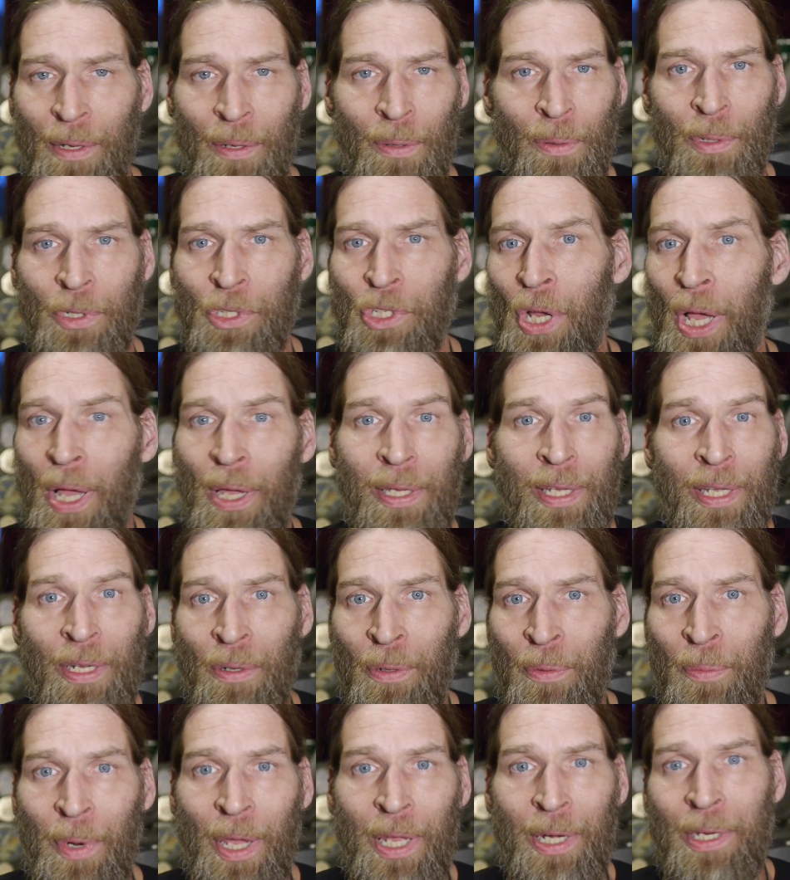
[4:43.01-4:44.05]
or jogging
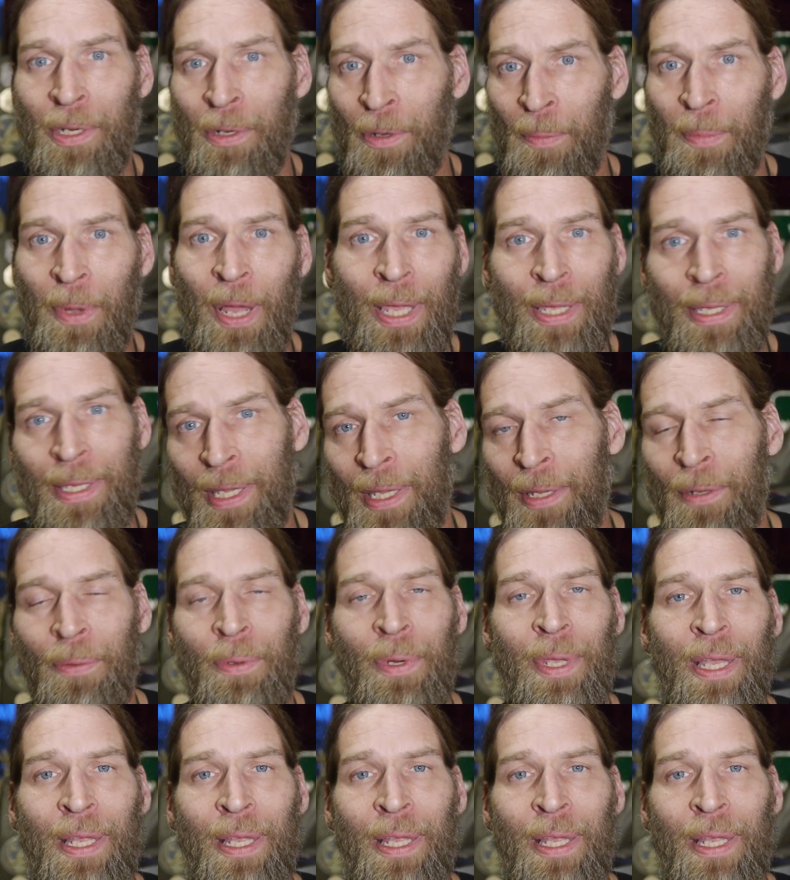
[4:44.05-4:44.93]
or running or biking or